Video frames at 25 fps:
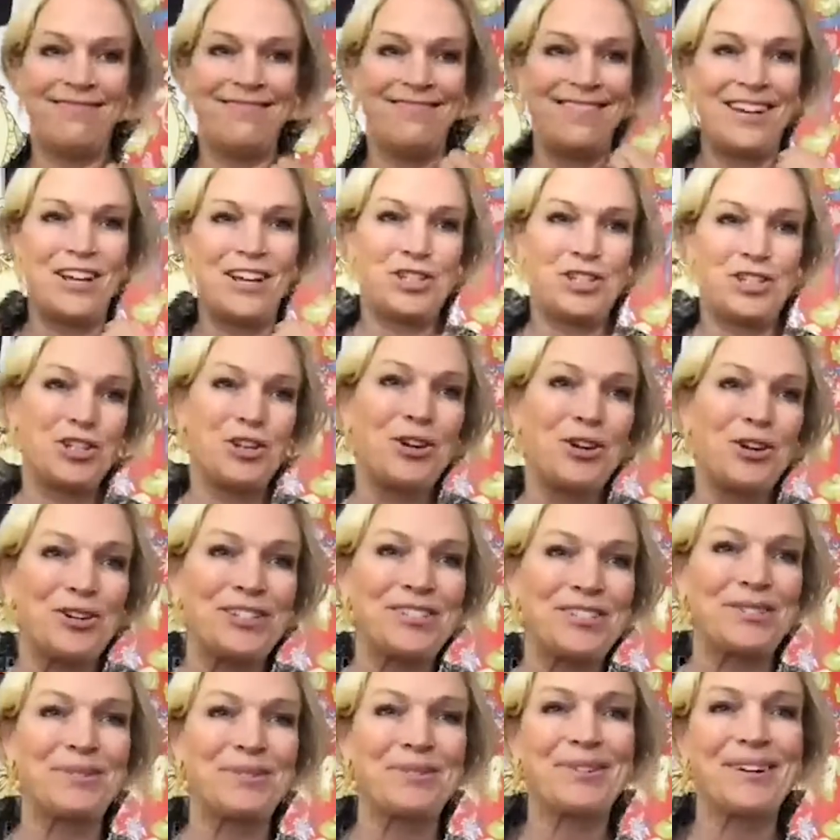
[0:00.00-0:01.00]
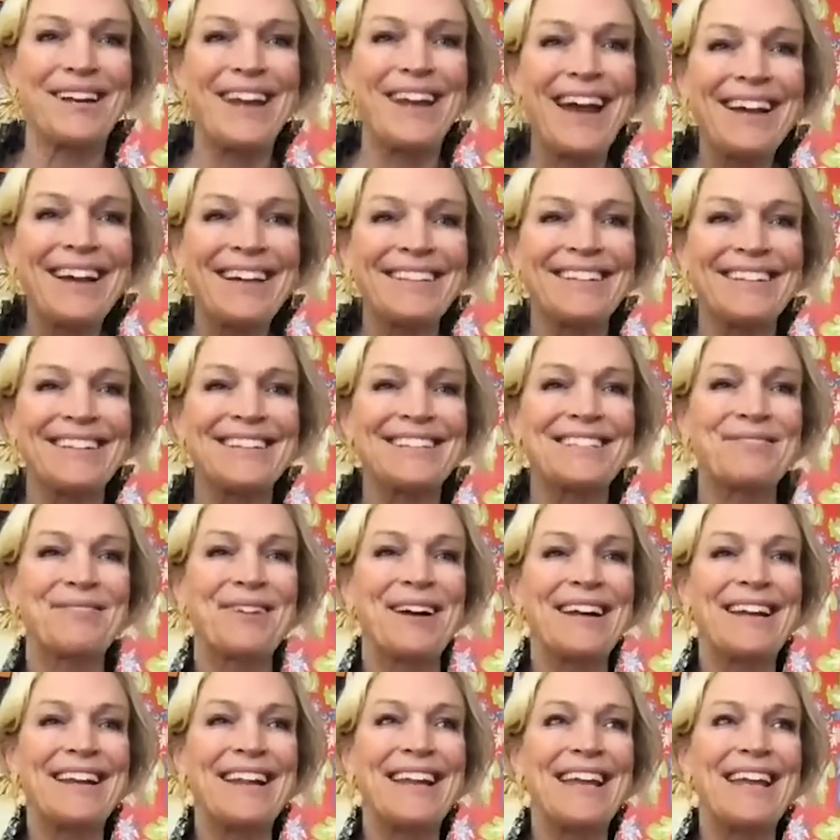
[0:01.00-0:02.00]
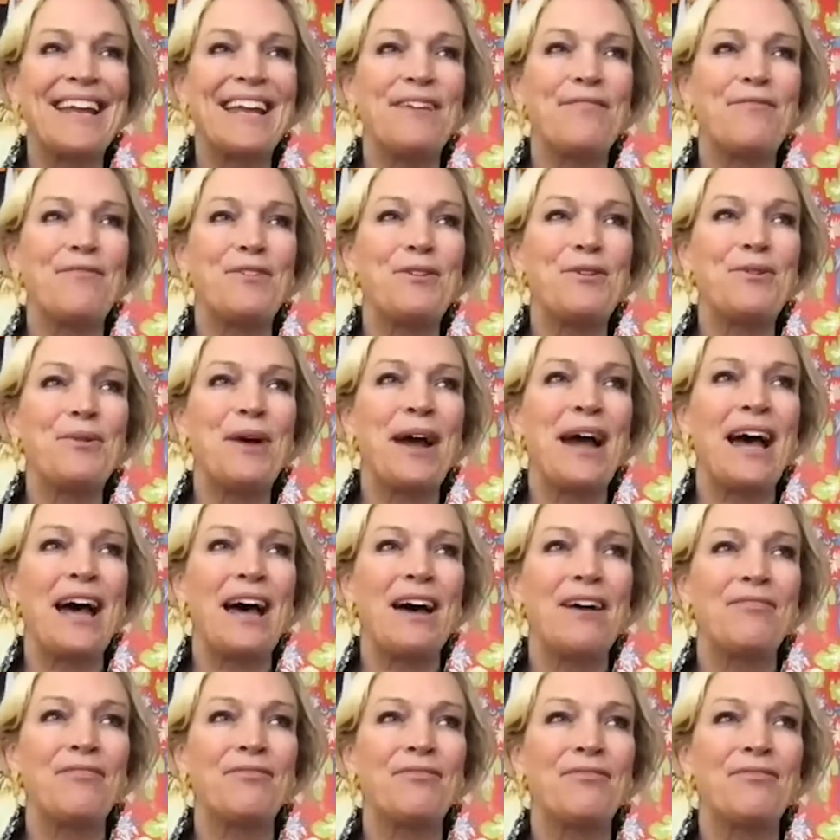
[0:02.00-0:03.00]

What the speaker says: a shirt or a necklace, right? If you have